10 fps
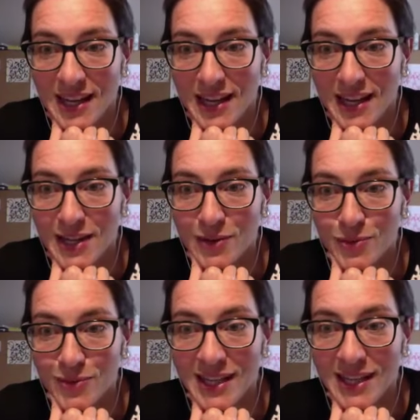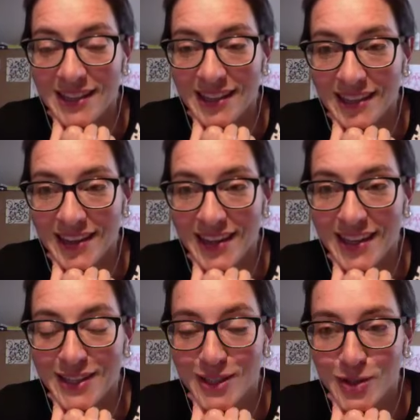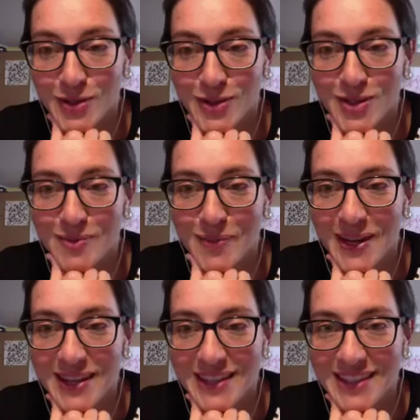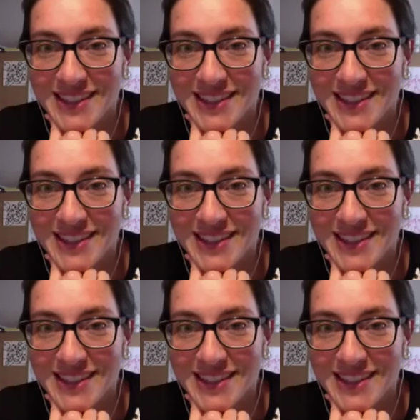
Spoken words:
I really like the huge space.